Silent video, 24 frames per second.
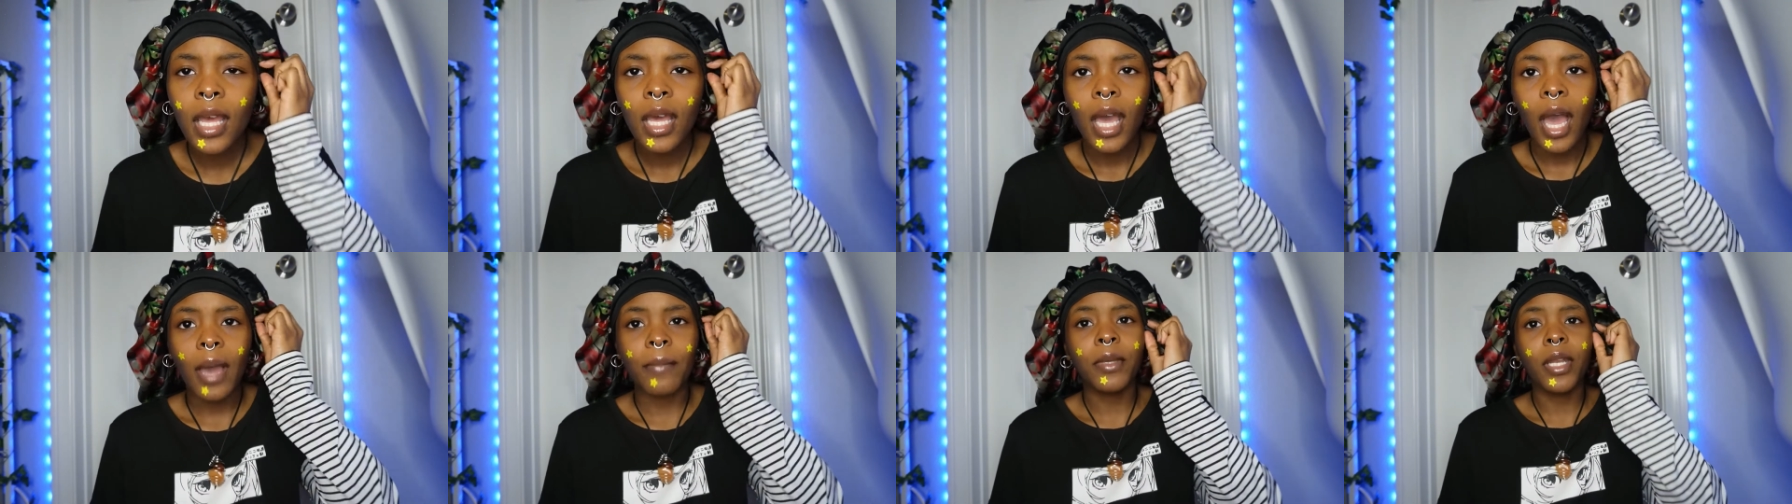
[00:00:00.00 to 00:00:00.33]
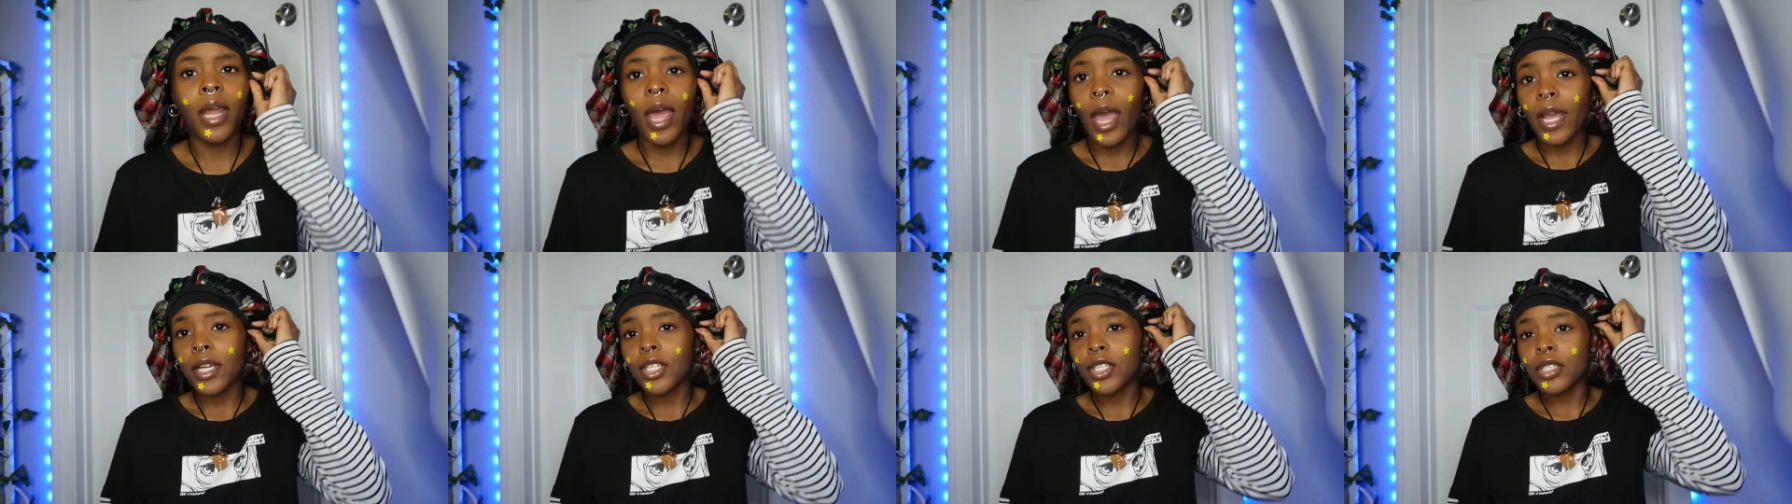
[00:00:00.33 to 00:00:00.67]
I'm
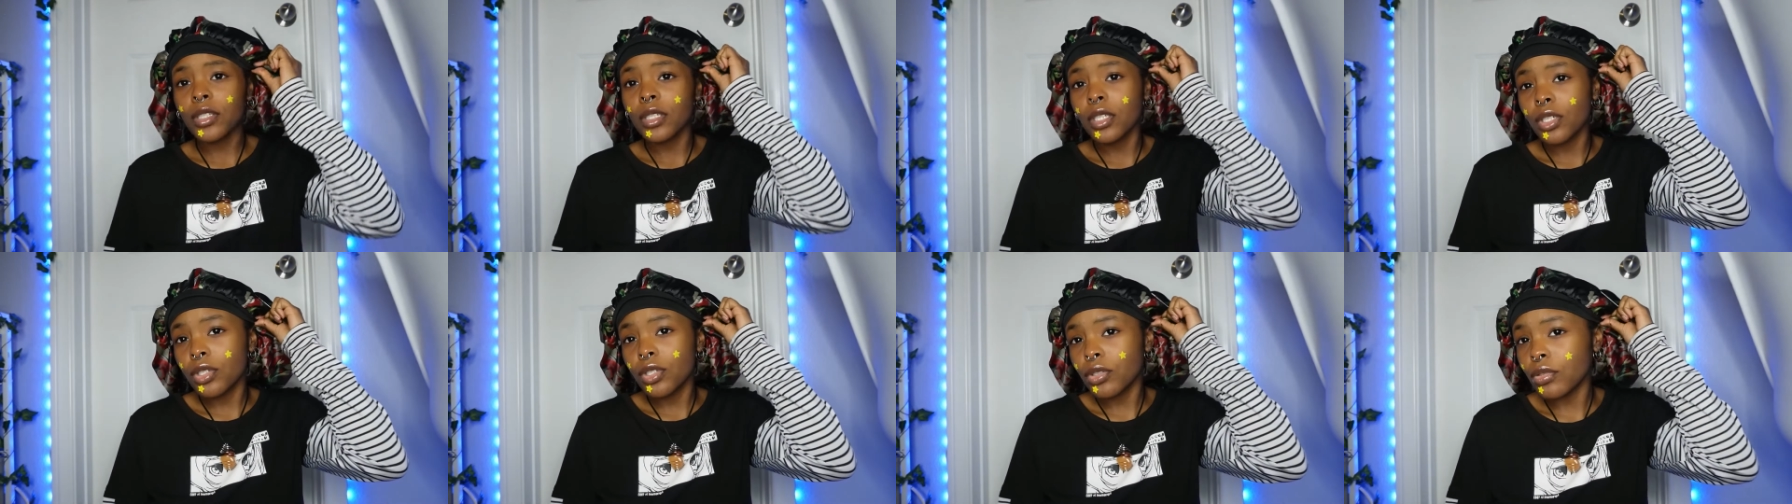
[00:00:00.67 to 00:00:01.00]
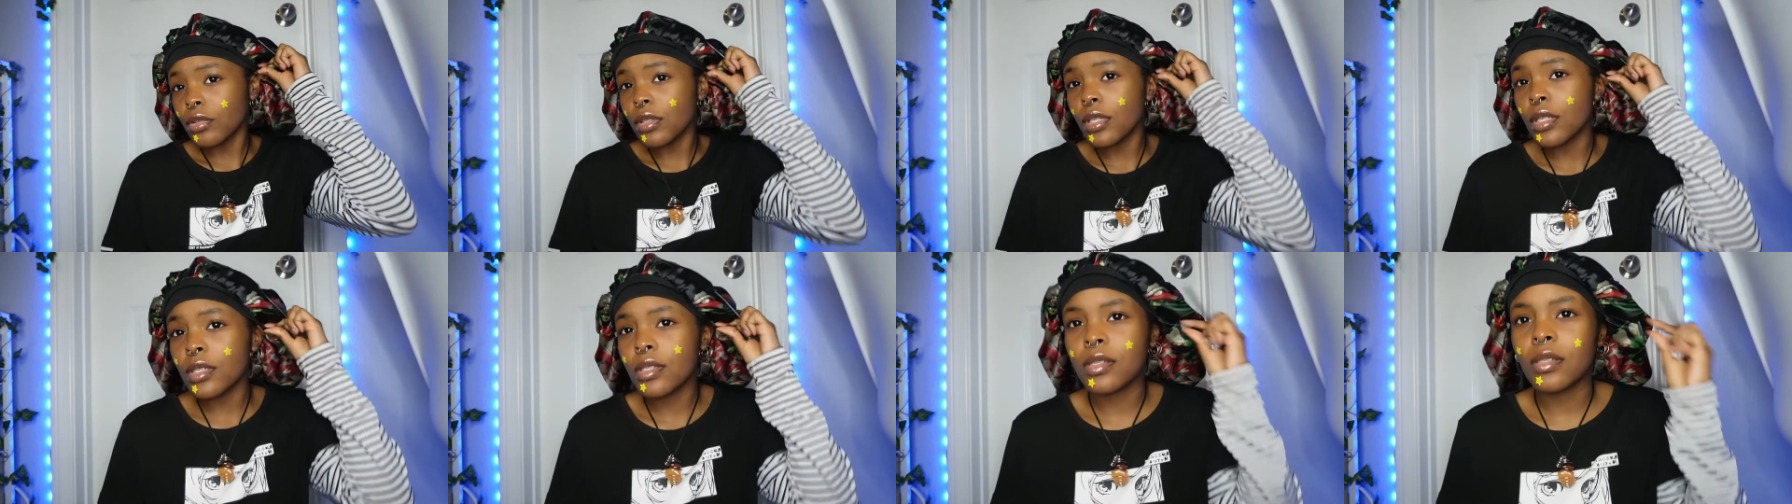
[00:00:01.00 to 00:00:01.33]
going to actually do
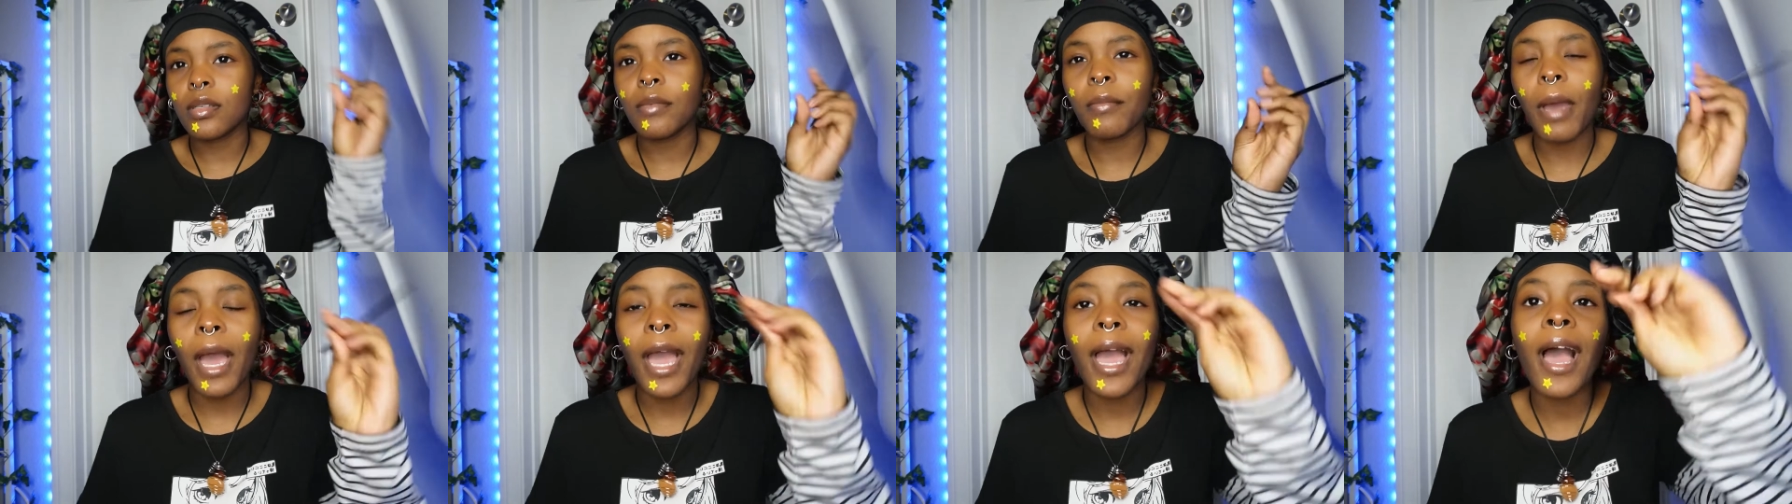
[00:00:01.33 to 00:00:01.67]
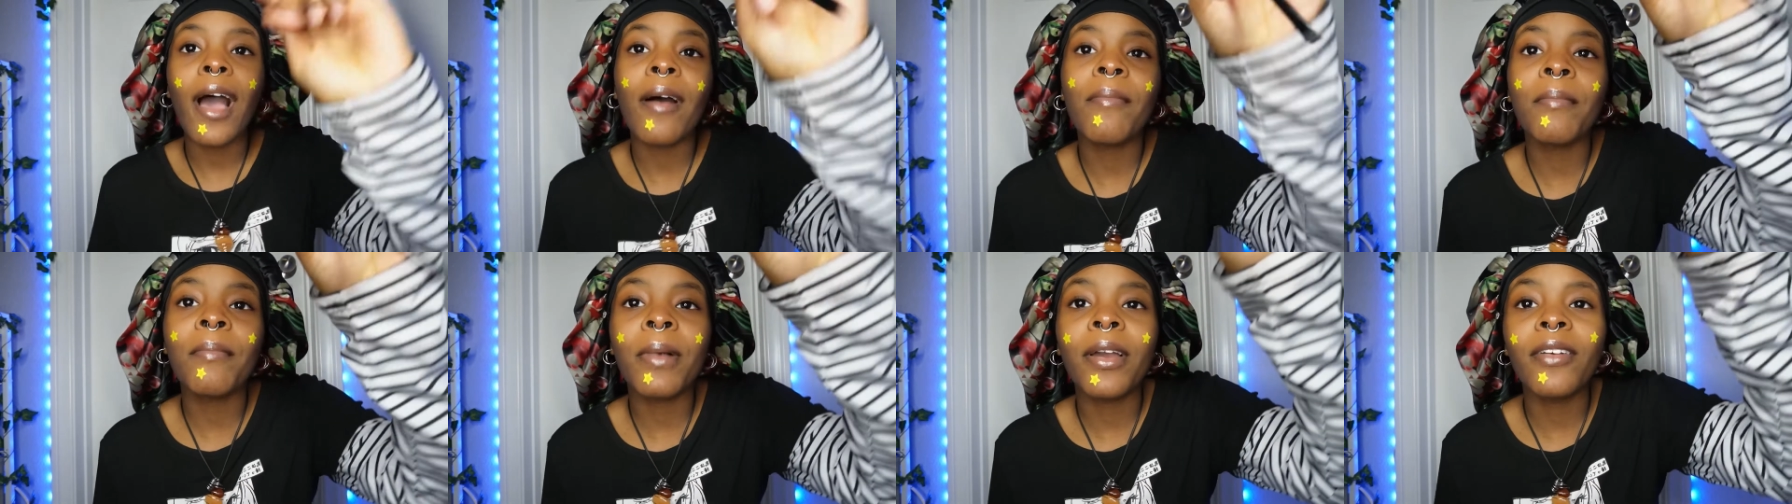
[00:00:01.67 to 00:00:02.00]
this. I
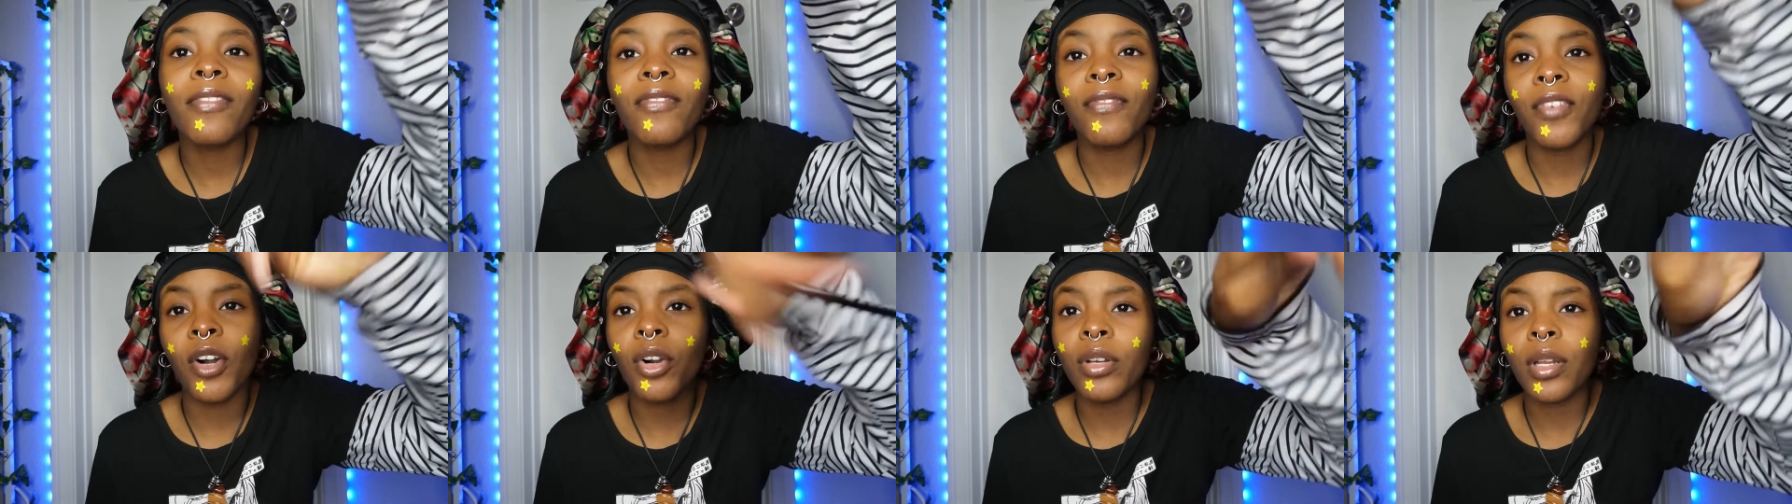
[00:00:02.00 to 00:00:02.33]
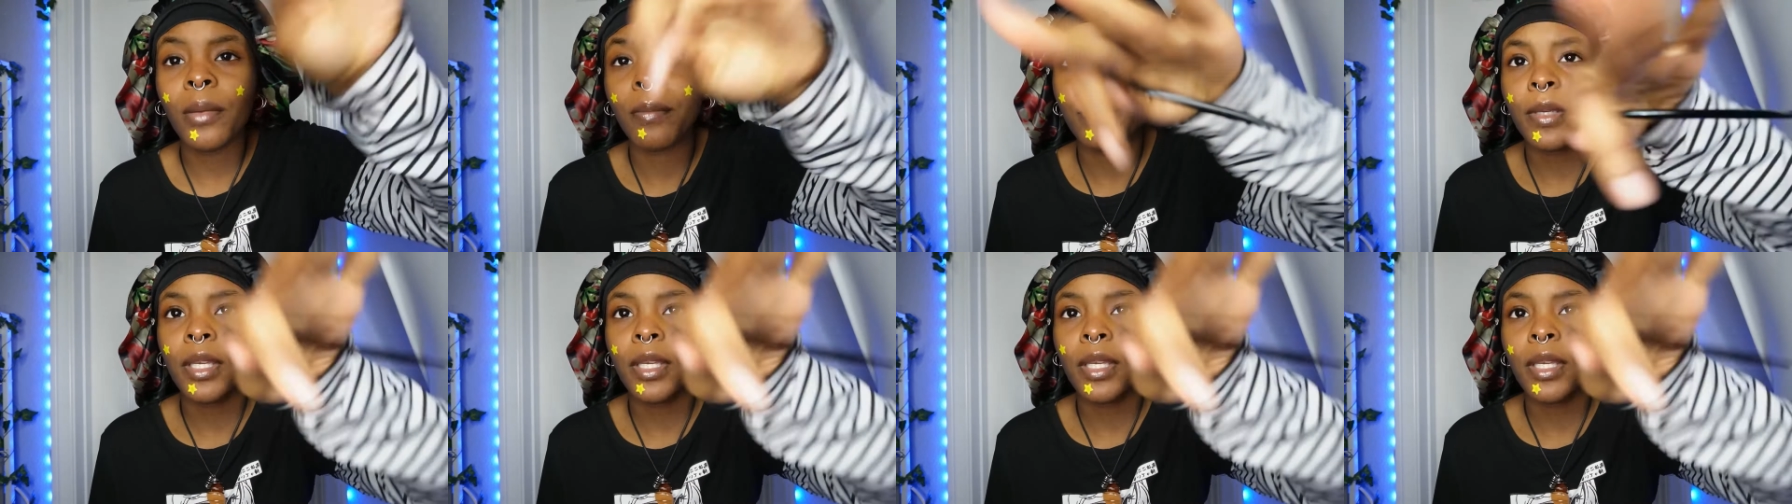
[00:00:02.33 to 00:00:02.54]
have my phone up